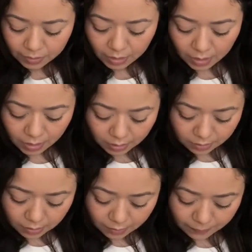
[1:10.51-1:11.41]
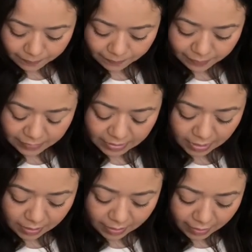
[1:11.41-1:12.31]
And they
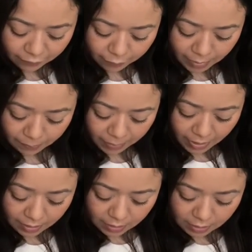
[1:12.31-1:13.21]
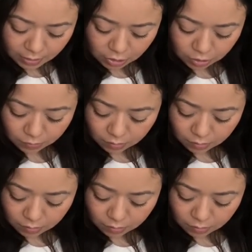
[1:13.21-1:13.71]
left my package